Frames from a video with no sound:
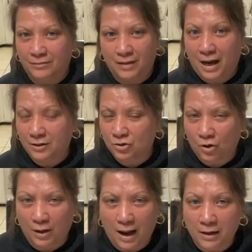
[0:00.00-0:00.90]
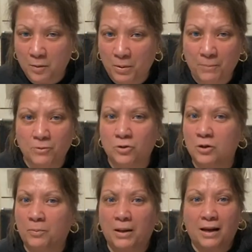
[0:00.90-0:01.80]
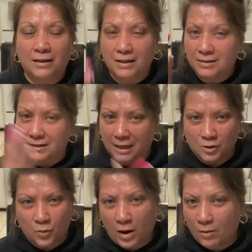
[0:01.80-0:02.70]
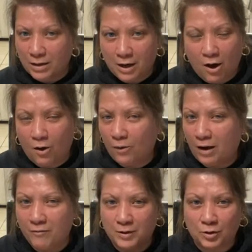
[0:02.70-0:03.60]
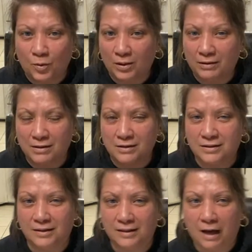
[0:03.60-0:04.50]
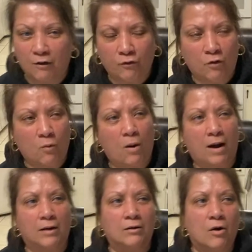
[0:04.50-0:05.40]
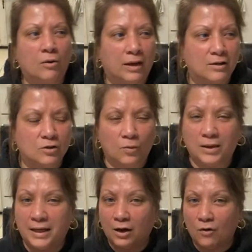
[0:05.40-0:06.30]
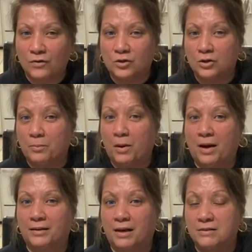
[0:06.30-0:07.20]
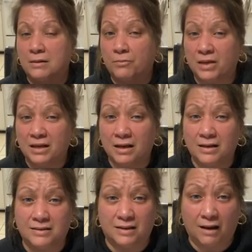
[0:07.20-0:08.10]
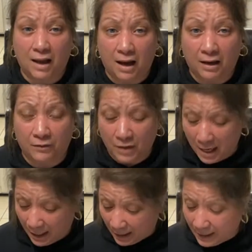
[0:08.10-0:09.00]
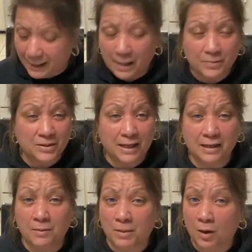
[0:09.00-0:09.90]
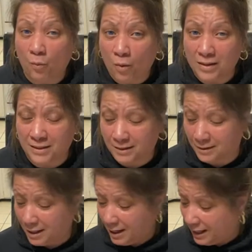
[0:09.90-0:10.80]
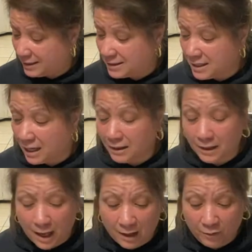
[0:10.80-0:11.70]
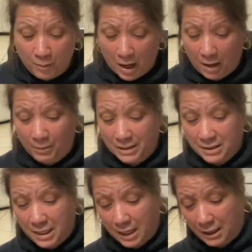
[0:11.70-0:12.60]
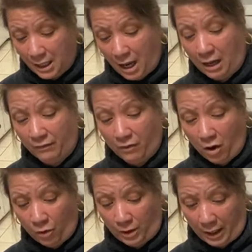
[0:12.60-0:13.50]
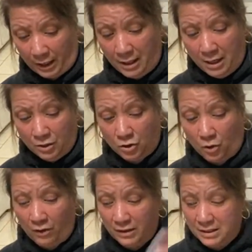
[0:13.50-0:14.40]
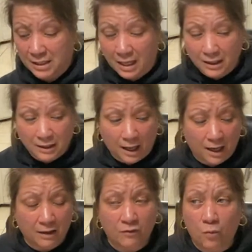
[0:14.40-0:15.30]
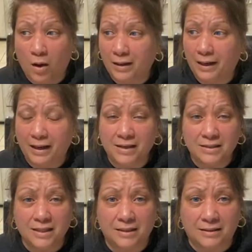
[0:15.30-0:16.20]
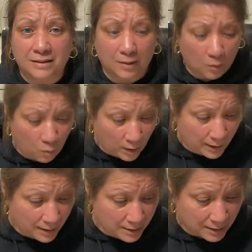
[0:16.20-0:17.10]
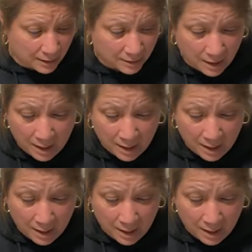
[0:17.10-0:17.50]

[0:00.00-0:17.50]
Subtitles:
I start adding people to the playlist. That's where we go. I've been doing this now for a while. Okay, so we get over to the podcast. I'm thinking it's alive. He kept saying to me it wasn't. It's not alive, Mom. It's not alive. Okay, so it's not alive. What is it? What is it?